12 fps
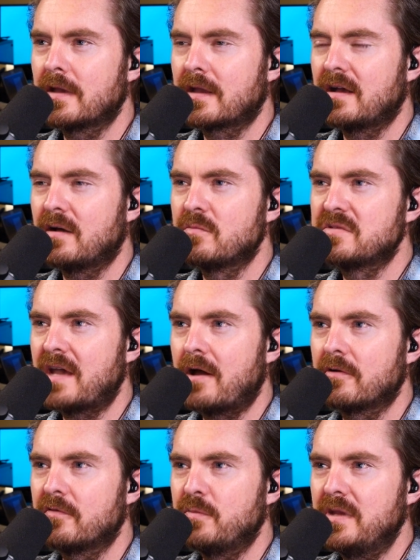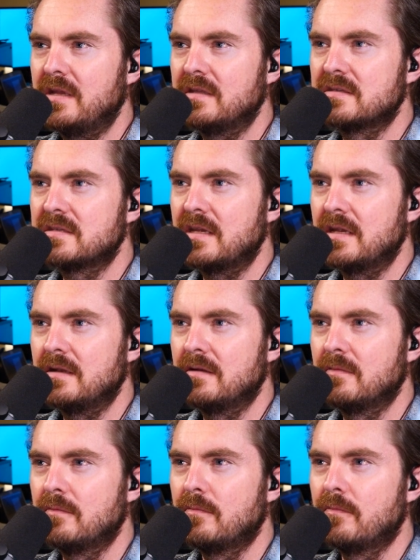that comes out of being seen
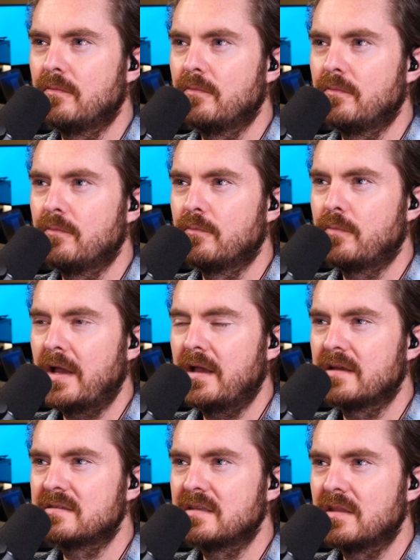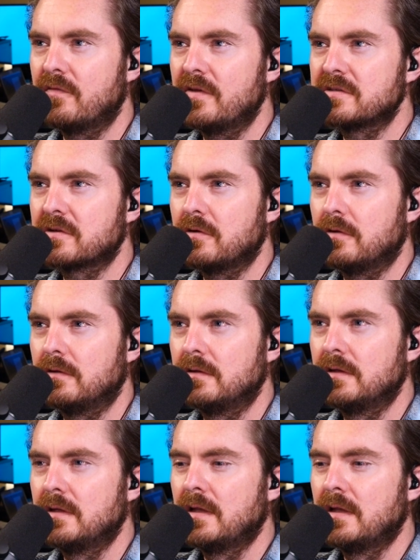by us in the physical.